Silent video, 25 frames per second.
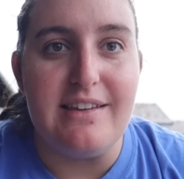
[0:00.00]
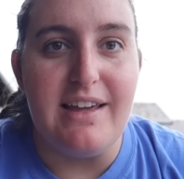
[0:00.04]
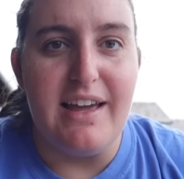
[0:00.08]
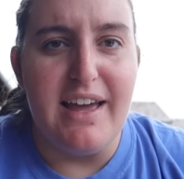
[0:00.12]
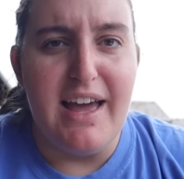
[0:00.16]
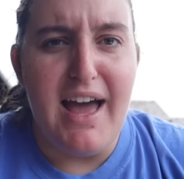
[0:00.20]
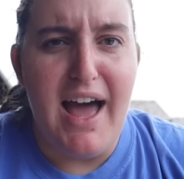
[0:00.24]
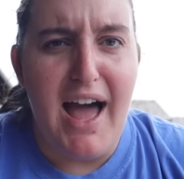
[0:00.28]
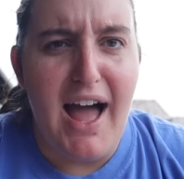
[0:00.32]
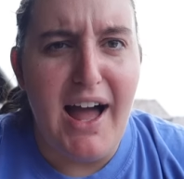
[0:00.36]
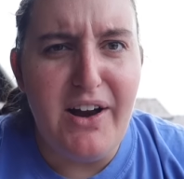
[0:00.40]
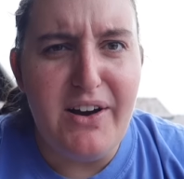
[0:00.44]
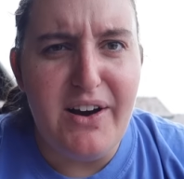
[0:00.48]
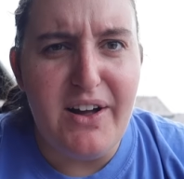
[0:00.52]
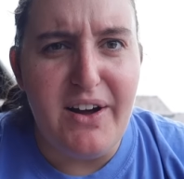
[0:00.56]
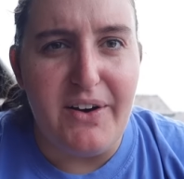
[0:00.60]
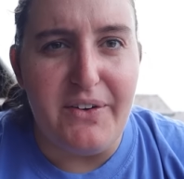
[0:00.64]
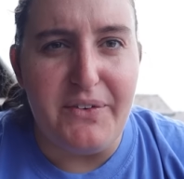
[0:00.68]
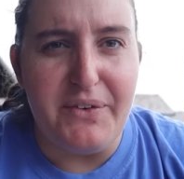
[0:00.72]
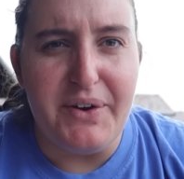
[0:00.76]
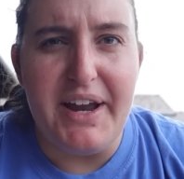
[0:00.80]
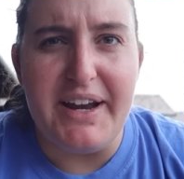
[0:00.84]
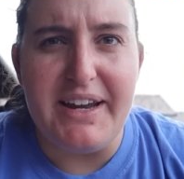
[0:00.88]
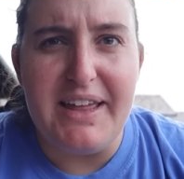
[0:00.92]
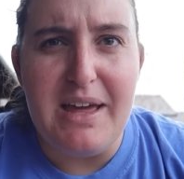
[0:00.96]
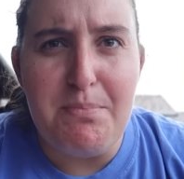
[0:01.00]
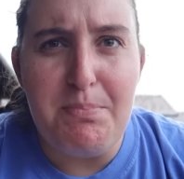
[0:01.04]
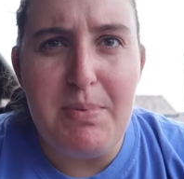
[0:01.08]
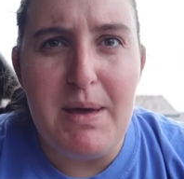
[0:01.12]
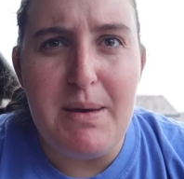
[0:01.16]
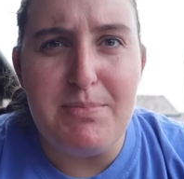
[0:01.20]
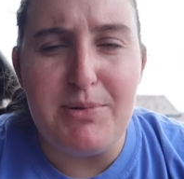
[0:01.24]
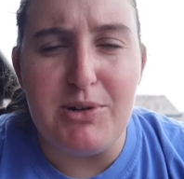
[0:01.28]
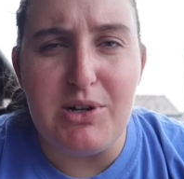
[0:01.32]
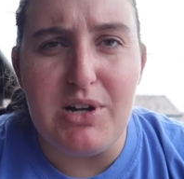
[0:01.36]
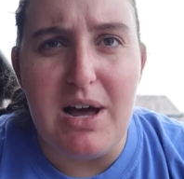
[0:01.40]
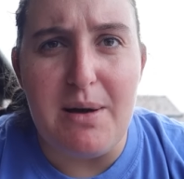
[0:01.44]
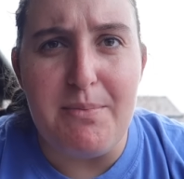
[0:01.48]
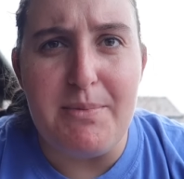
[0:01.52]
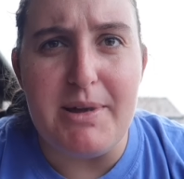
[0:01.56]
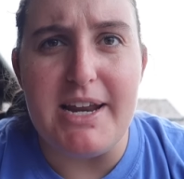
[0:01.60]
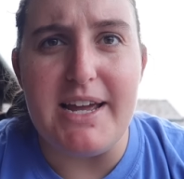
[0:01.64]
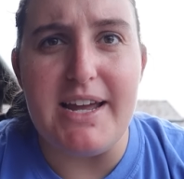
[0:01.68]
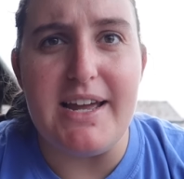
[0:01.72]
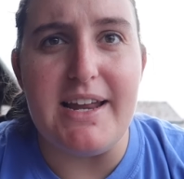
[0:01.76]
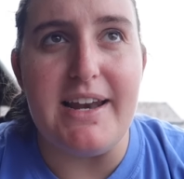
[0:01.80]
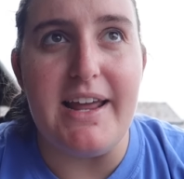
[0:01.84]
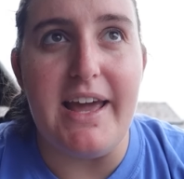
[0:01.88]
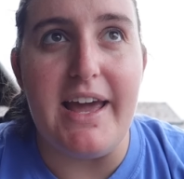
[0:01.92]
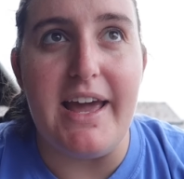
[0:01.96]
I don't know, it get people coming
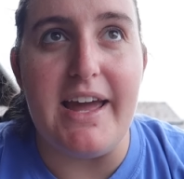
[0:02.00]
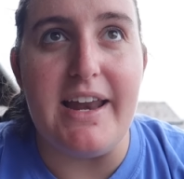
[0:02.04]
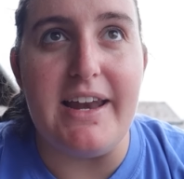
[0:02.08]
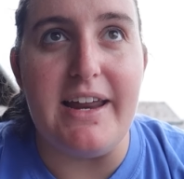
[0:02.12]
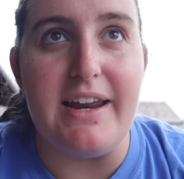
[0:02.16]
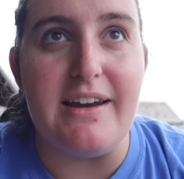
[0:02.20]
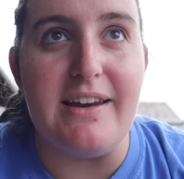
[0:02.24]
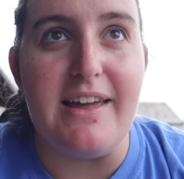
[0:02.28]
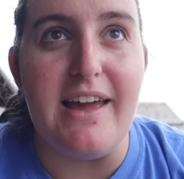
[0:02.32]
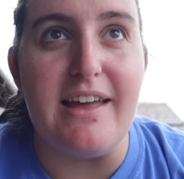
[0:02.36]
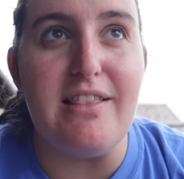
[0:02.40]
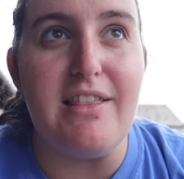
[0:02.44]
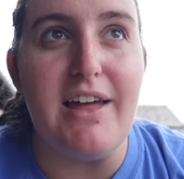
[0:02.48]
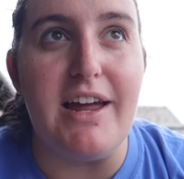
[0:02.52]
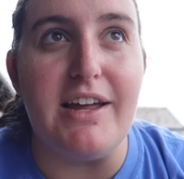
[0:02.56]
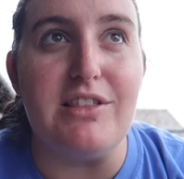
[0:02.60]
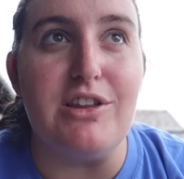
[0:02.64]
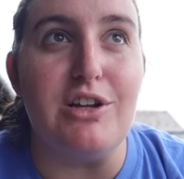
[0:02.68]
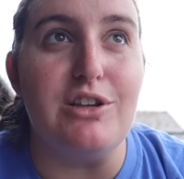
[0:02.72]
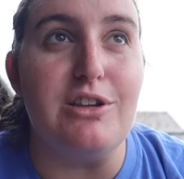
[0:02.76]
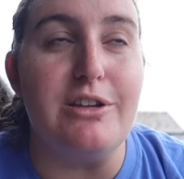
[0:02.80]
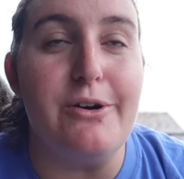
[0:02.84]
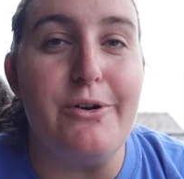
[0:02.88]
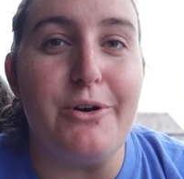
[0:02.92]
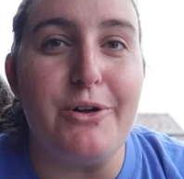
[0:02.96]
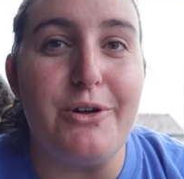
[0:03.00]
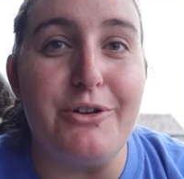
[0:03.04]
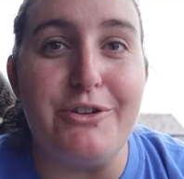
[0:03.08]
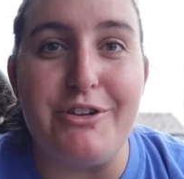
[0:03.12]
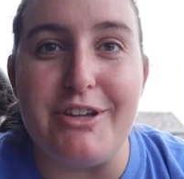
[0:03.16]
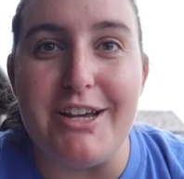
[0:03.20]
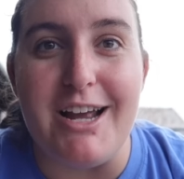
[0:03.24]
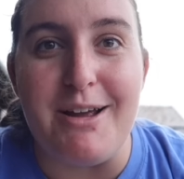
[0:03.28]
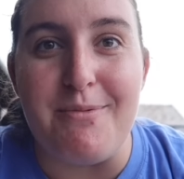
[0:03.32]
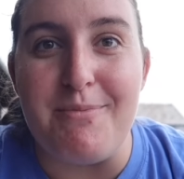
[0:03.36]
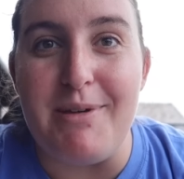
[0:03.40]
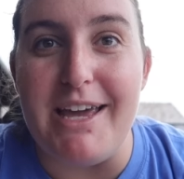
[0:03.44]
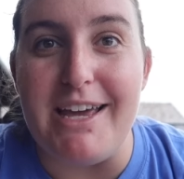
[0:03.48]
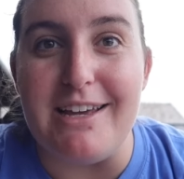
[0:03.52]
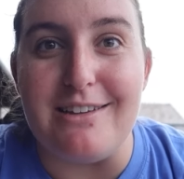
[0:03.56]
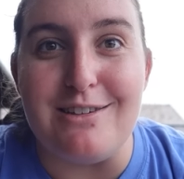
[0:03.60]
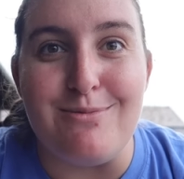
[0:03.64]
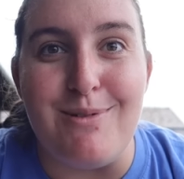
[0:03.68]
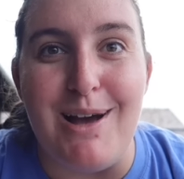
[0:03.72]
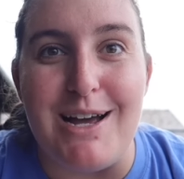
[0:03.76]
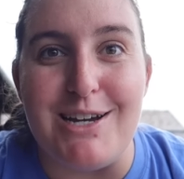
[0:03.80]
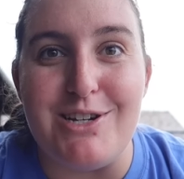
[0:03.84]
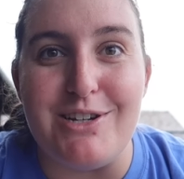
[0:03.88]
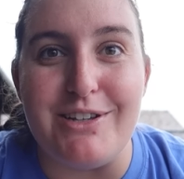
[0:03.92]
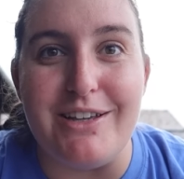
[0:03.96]
in and it get like the locals like me
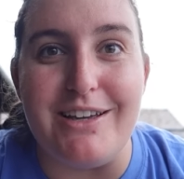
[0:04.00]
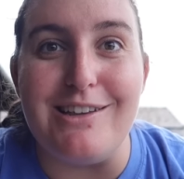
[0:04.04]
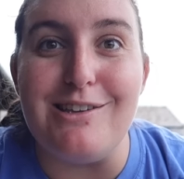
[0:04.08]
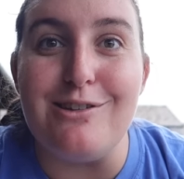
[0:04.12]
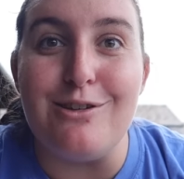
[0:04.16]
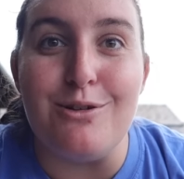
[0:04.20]
especially